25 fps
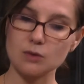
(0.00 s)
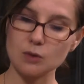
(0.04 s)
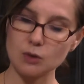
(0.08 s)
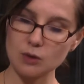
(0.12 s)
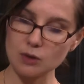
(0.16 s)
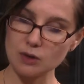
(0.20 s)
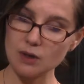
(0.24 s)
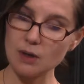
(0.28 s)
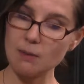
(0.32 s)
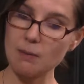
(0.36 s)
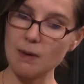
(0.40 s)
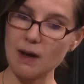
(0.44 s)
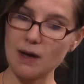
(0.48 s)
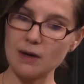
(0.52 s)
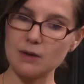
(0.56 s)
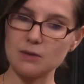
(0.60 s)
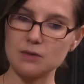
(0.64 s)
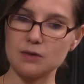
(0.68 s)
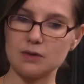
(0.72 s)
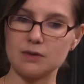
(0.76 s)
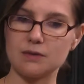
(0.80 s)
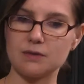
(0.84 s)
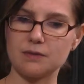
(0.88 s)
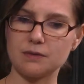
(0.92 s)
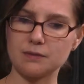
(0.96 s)
good
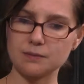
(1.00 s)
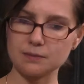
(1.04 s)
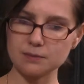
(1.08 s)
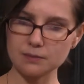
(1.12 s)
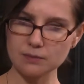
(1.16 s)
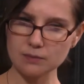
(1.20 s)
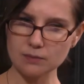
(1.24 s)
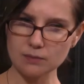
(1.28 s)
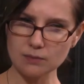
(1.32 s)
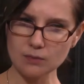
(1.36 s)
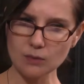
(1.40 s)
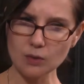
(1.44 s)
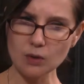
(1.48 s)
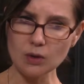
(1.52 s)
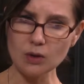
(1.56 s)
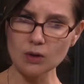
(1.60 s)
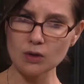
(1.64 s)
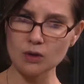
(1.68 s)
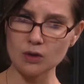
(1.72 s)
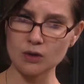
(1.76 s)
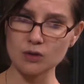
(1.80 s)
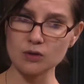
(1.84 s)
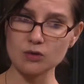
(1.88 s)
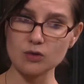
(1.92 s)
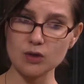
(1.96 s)
amount of
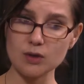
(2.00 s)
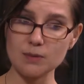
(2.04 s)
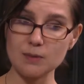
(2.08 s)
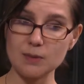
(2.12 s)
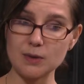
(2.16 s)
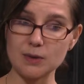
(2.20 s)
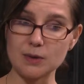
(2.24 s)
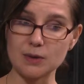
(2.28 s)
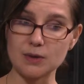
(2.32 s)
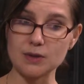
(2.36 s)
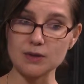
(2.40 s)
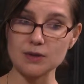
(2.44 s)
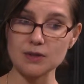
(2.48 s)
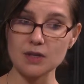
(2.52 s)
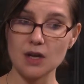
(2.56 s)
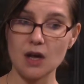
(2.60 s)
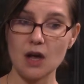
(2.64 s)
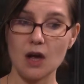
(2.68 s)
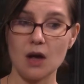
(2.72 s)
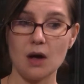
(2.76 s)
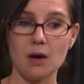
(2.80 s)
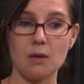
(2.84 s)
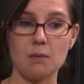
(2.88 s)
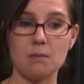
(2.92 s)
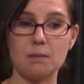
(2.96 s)
contributors,
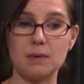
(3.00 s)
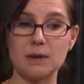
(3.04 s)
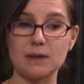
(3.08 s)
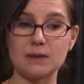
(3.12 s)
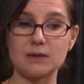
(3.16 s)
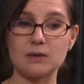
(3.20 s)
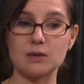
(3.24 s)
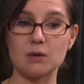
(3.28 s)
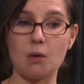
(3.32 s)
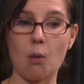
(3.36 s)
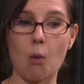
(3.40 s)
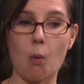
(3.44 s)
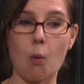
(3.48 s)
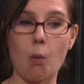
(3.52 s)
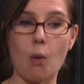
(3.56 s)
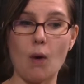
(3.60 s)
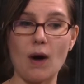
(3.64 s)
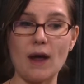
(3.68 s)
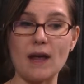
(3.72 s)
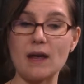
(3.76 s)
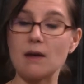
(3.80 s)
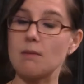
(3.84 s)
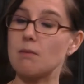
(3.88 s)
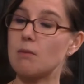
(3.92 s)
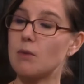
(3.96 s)
but
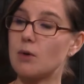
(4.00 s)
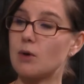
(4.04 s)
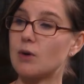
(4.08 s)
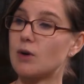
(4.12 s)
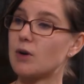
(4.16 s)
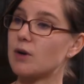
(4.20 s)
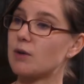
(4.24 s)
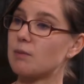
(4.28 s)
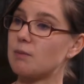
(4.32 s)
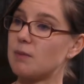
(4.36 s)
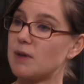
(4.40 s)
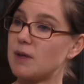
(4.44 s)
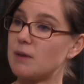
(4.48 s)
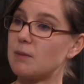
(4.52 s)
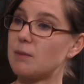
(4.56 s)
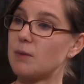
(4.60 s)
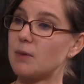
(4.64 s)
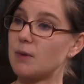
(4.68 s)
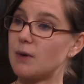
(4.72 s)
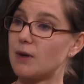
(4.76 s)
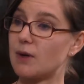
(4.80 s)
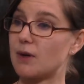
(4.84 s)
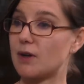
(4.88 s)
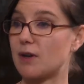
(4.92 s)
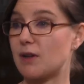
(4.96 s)
way more
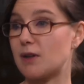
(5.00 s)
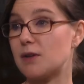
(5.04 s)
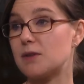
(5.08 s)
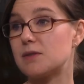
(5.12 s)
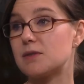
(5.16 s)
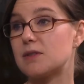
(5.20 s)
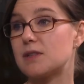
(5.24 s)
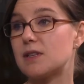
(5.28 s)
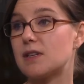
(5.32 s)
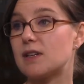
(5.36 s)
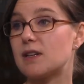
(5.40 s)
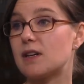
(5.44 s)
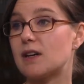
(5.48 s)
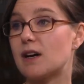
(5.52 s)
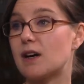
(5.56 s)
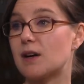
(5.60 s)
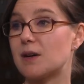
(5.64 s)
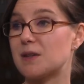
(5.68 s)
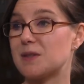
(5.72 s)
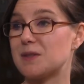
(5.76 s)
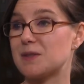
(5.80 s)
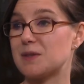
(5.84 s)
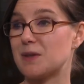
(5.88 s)
people are using our